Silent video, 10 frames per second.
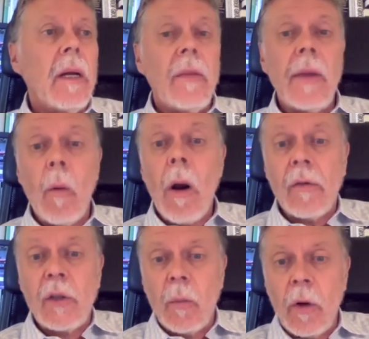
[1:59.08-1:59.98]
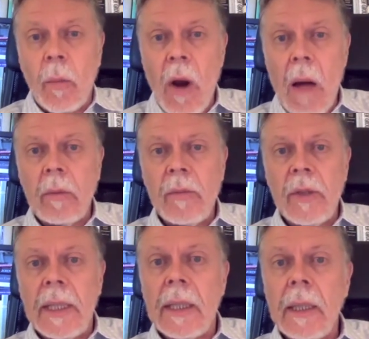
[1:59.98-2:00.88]
There were some real problems
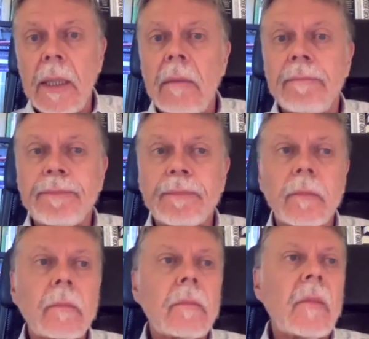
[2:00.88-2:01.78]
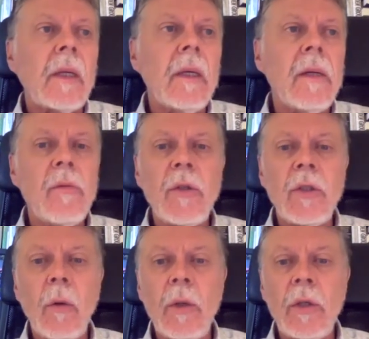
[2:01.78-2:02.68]
in Italy. And so we